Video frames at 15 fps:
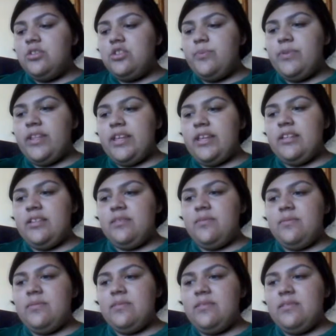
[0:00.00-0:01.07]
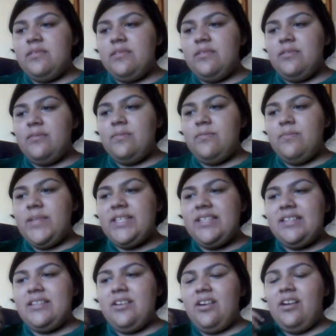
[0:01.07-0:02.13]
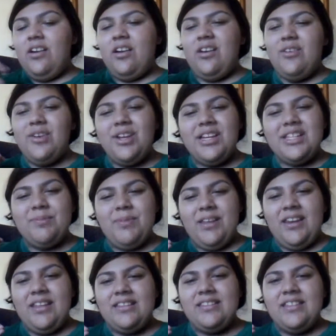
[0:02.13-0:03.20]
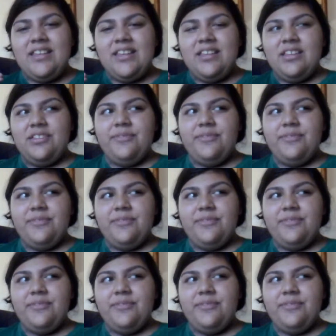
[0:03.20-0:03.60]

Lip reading: like, it makes it hard. I don't know how to explain it. It's like,